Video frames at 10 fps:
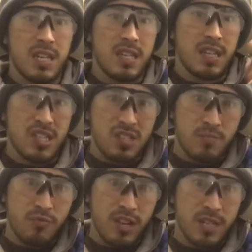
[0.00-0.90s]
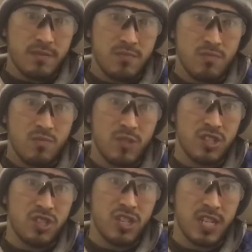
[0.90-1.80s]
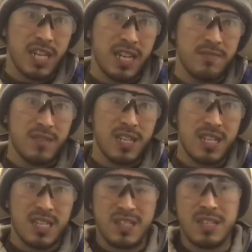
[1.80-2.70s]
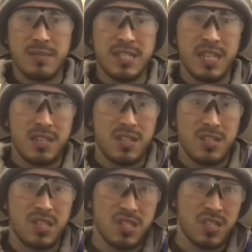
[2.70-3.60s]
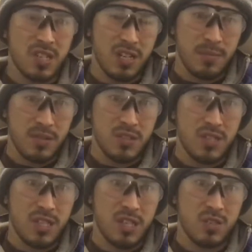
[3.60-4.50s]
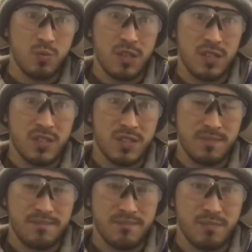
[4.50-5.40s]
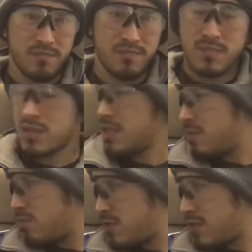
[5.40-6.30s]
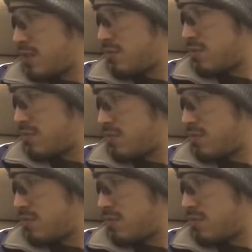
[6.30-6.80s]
There's spring, which again is limited to snipers, as well as, what's the other one?